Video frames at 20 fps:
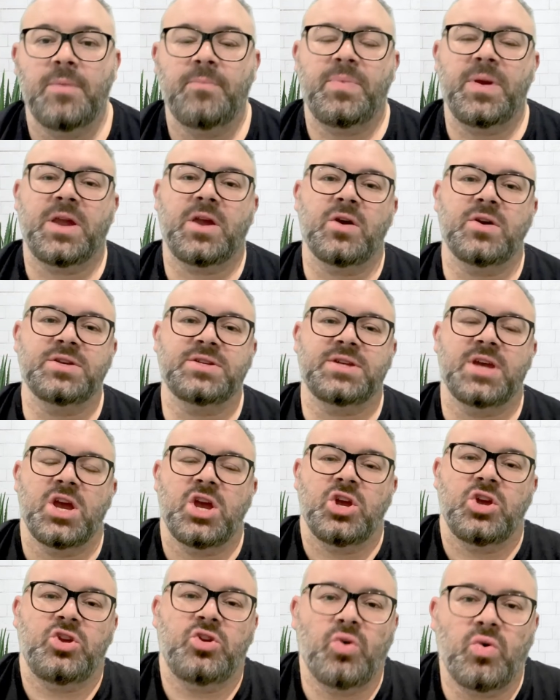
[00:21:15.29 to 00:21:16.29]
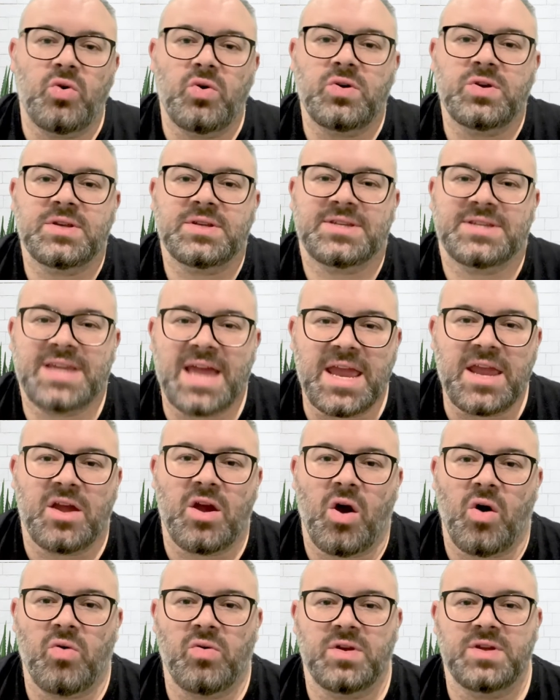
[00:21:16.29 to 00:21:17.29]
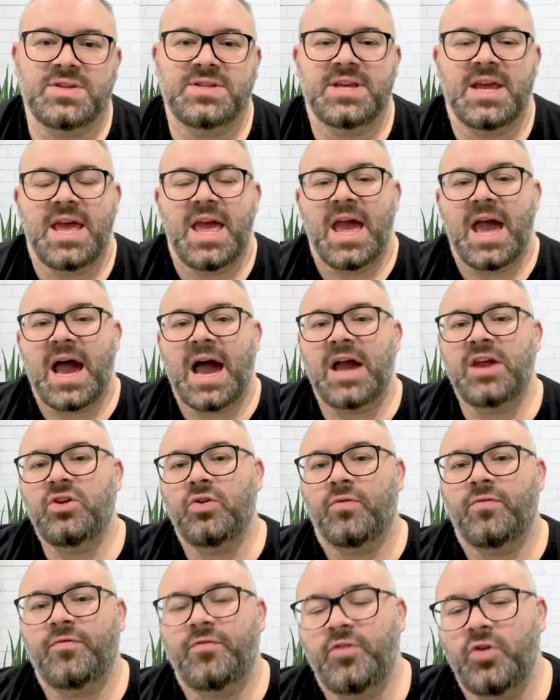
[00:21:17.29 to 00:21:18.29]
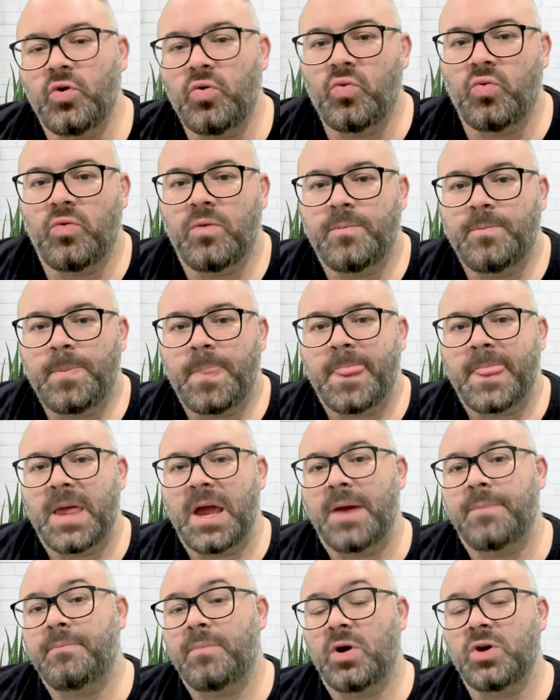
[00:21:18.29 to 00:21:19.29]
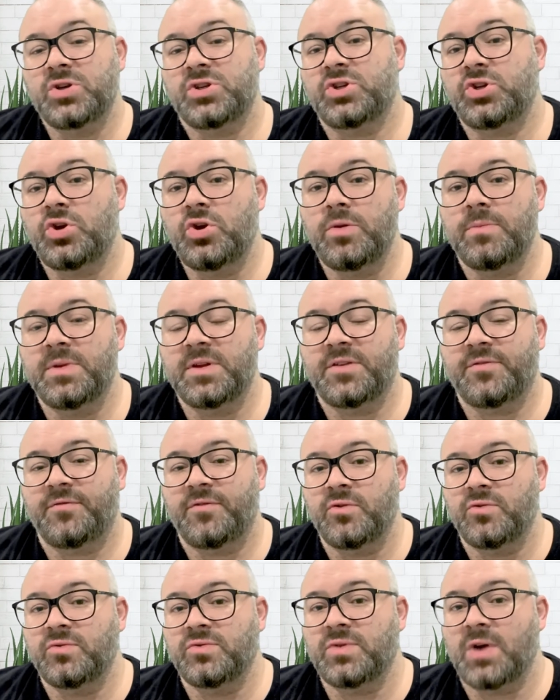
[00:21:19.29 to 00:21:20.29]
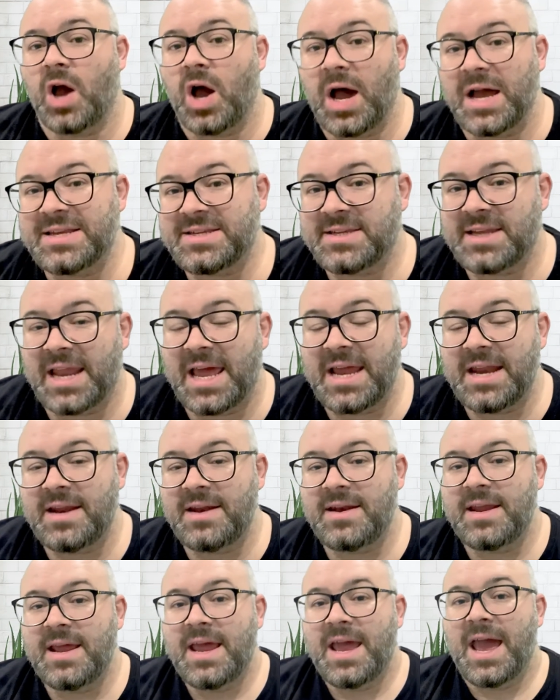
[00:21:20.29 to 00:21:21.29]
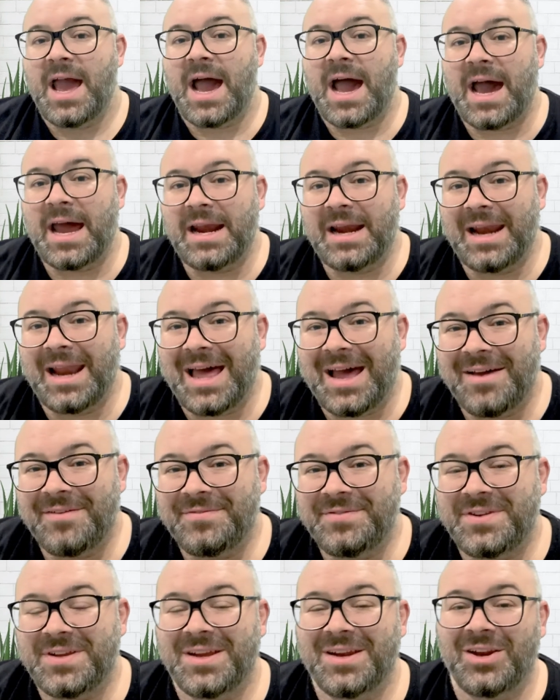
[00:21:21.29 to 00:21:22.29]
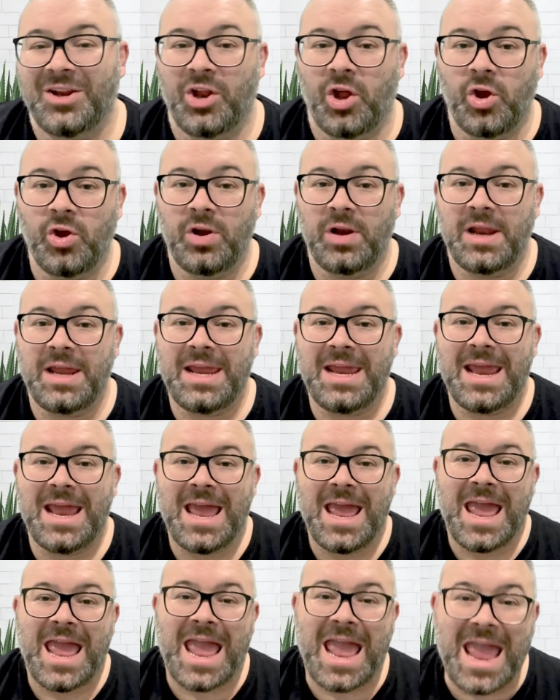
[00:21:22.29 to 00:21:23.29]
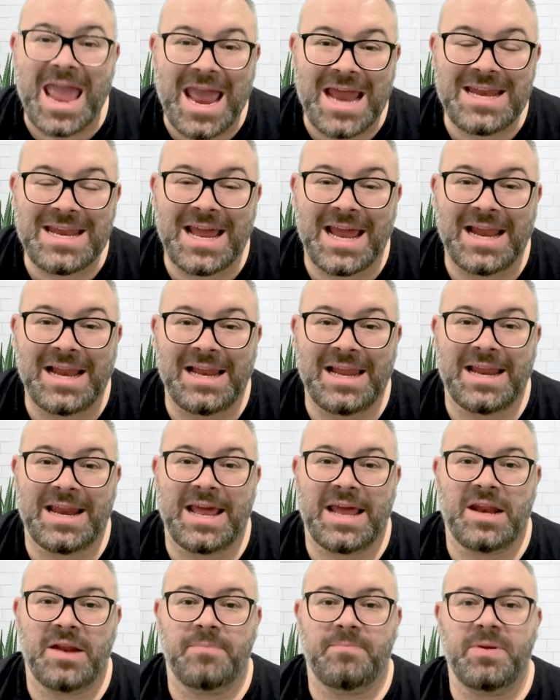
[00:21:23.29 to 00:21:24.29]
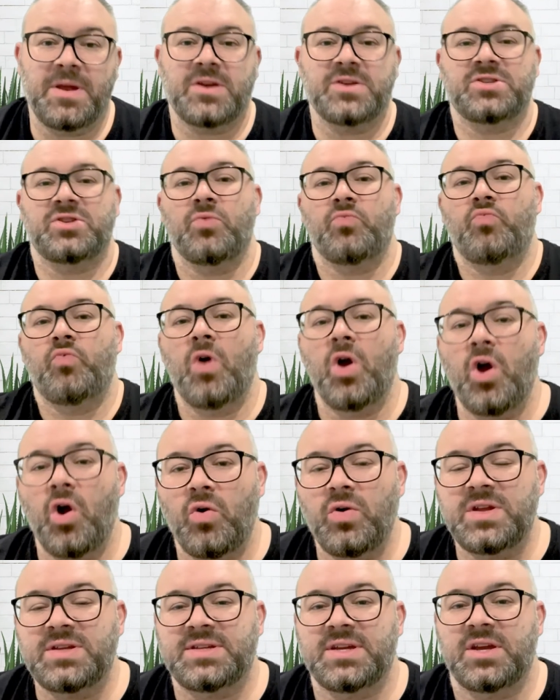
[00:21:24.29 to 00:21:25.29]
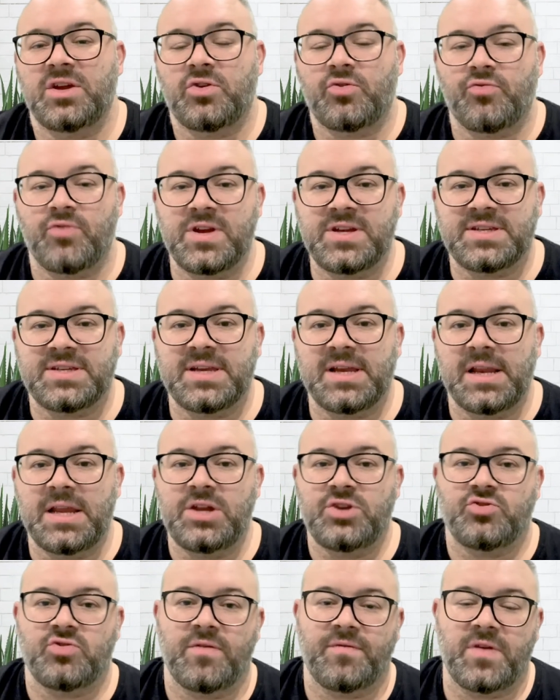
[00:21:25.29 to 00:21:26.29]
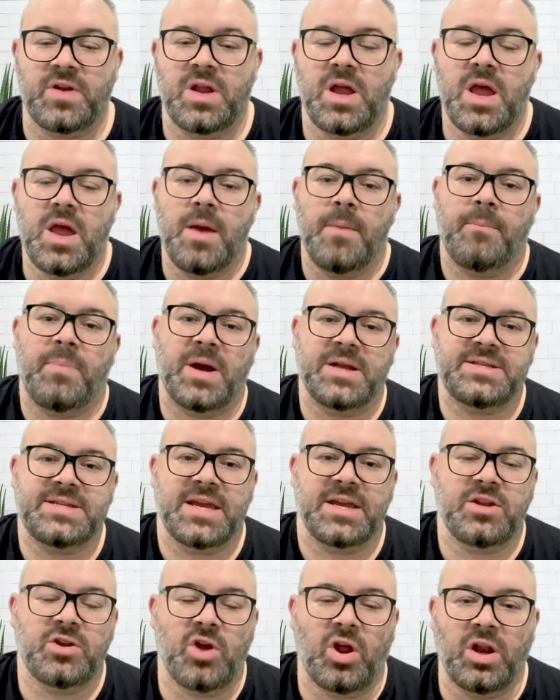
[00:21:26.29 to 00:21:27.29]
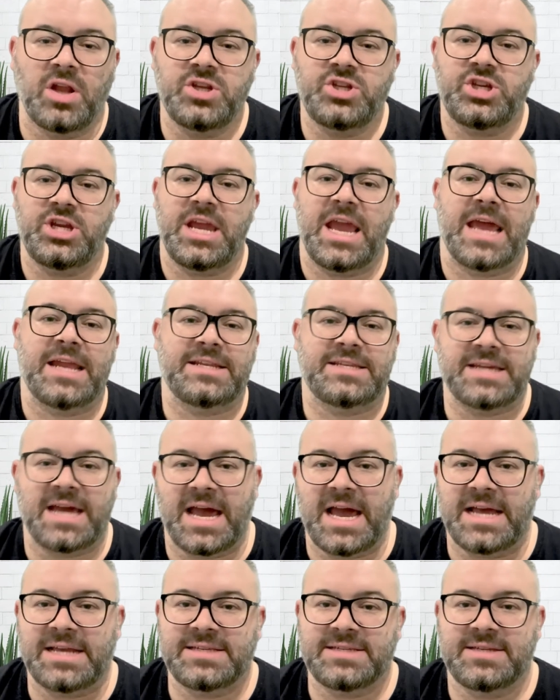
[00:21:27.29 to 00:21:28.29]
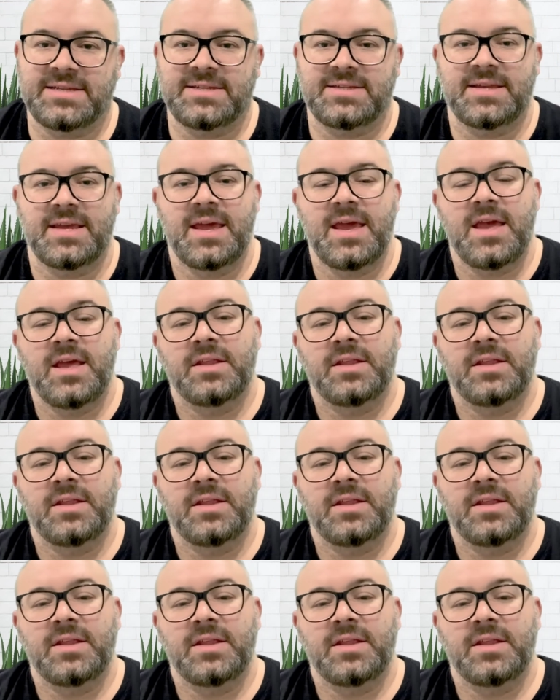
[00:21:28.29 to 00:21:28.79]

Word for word: Because your stakeholders are your fuel, and most humans feel isolated, unloved, lonely, and alienated because the world is increasingly driven by technology and tasks.